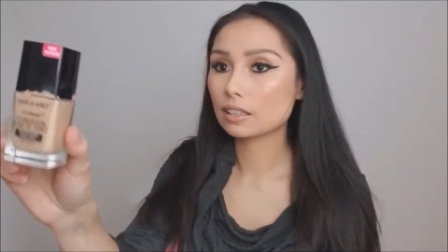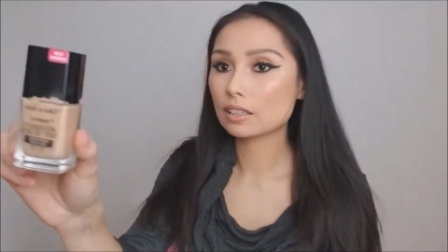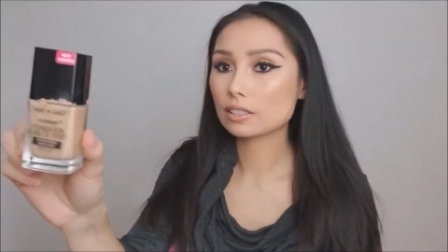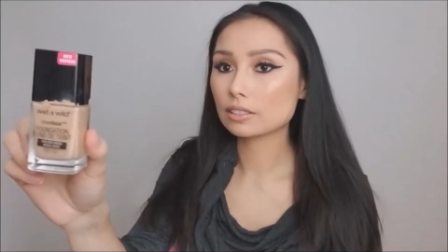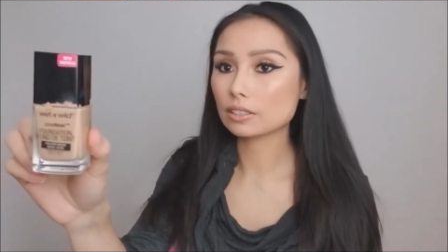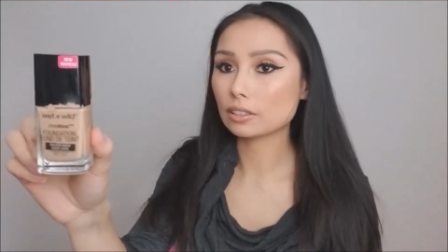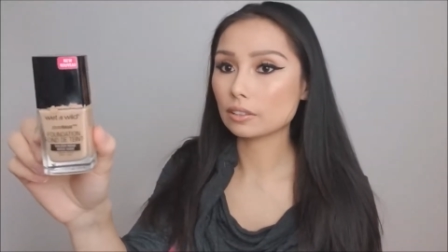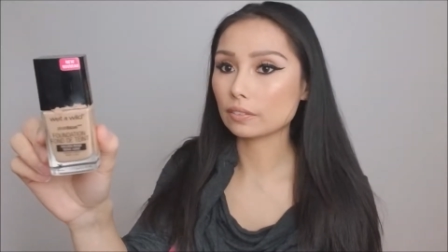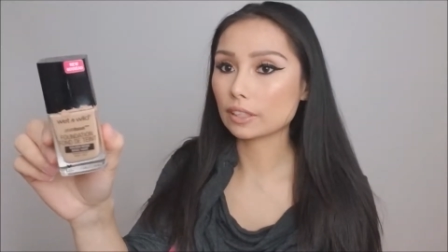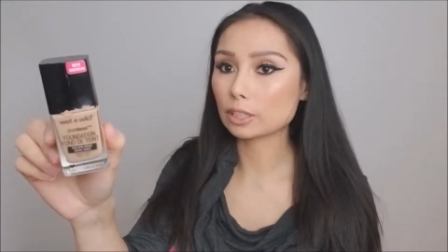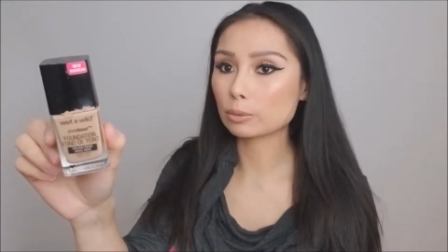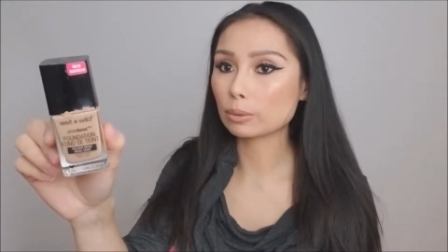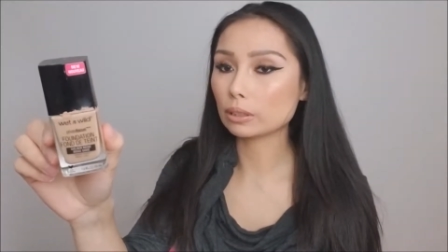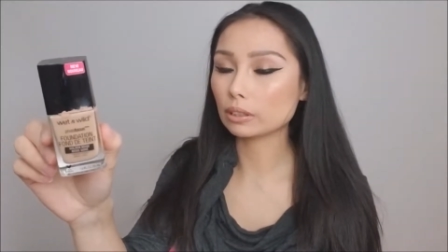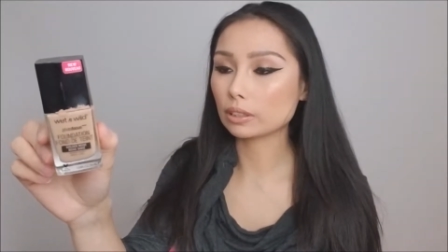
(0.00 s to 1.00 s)
So that's
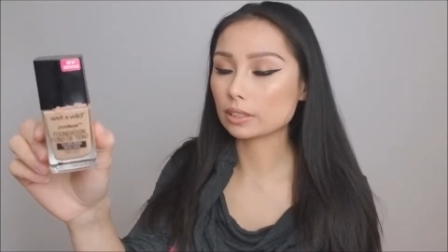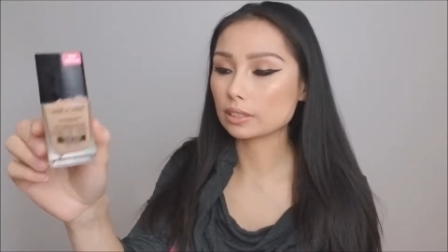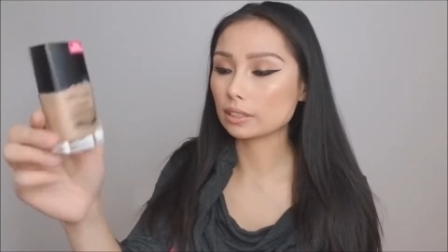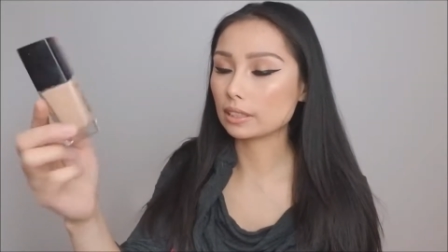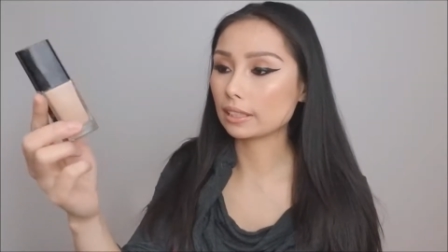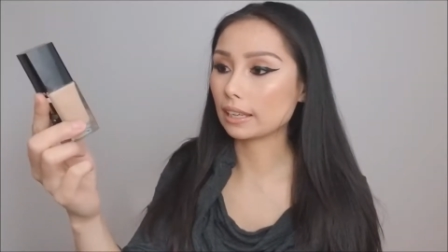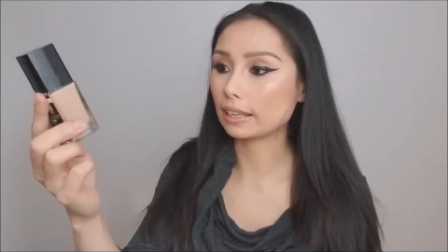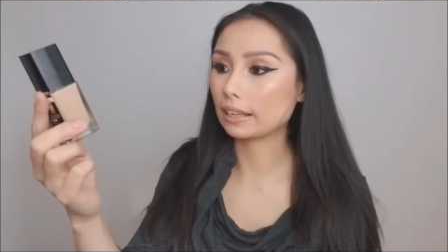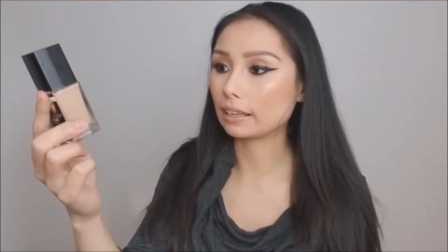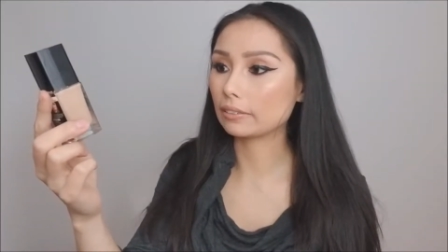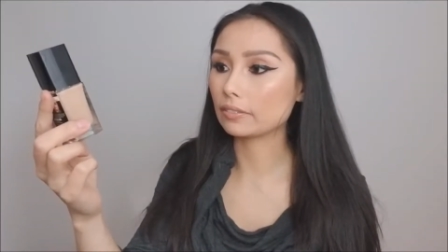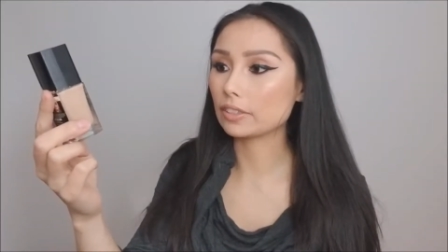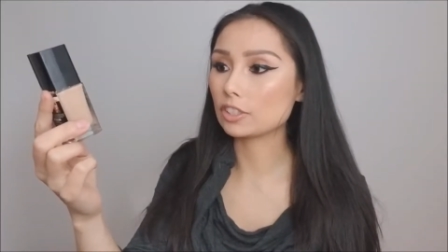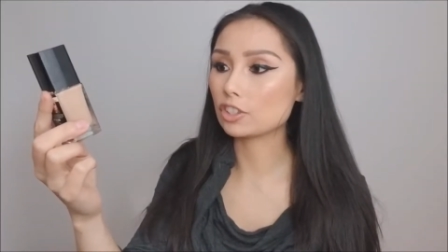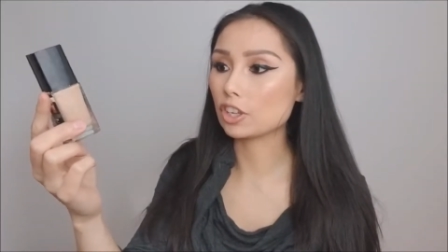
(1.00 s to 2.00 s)
what it looks like, and I
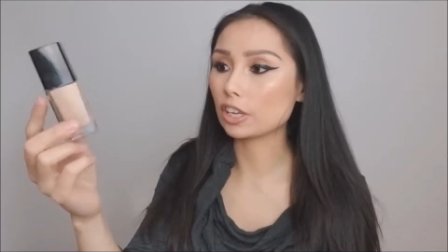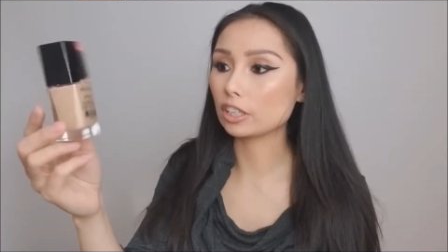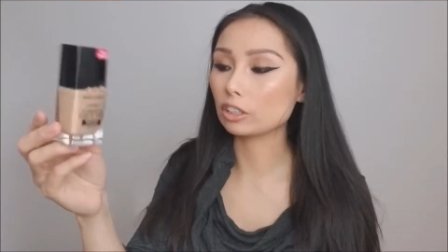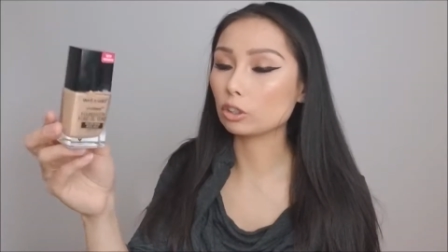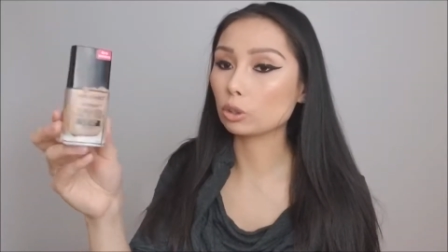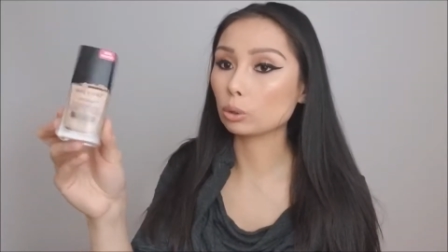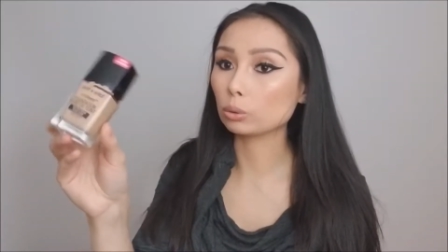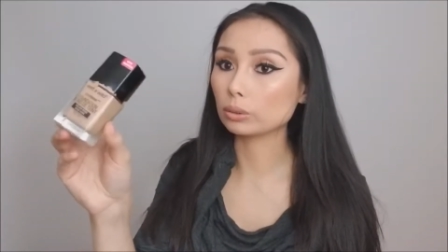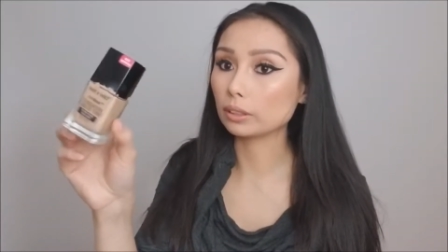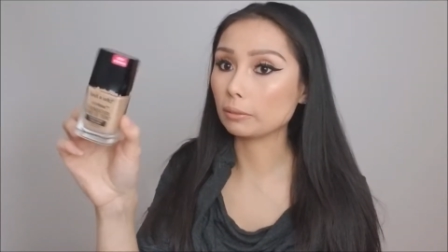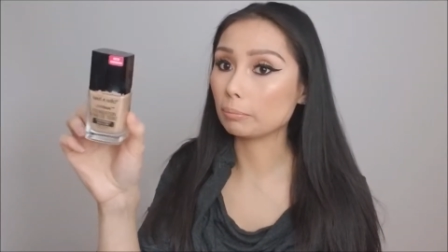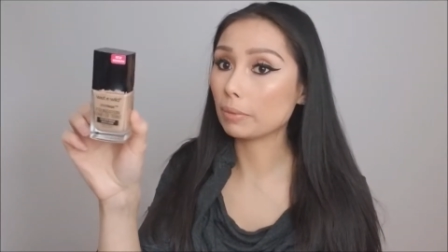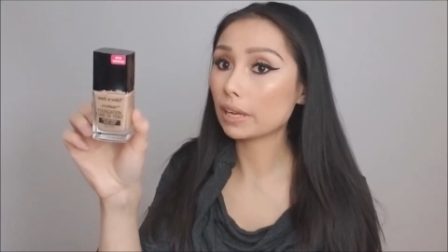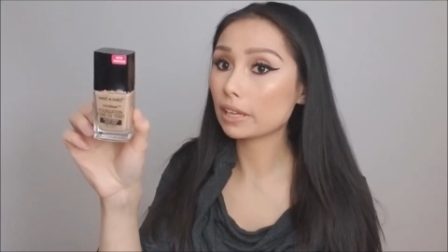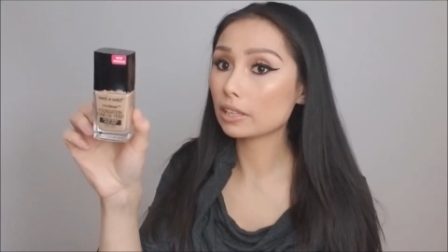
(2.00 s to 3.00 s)
have the shade Golden
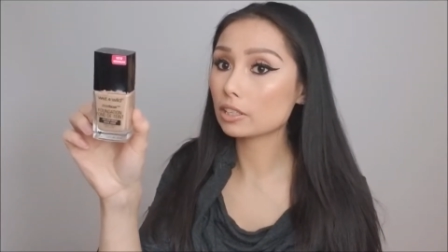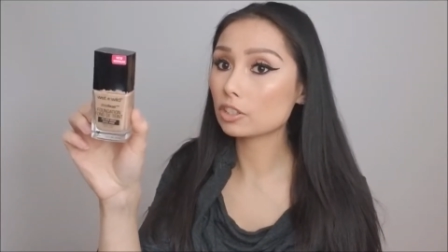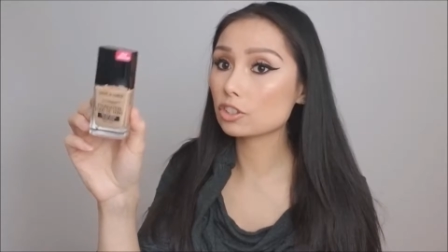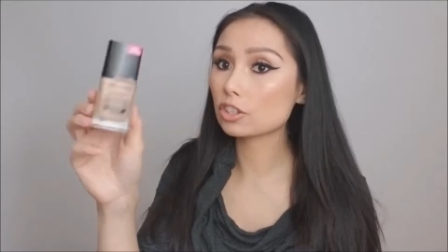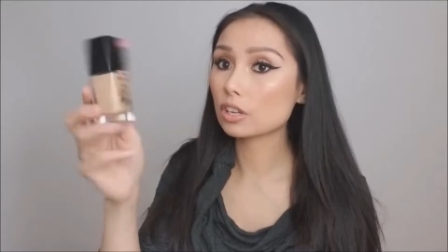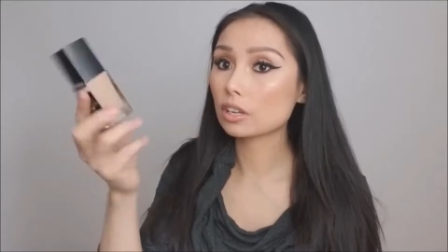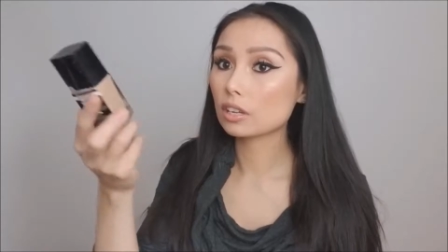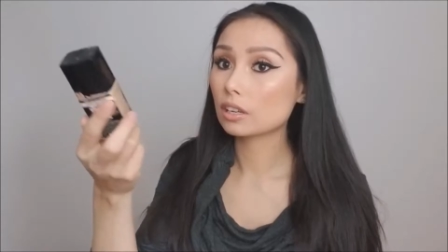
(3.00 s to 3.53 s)
Beige.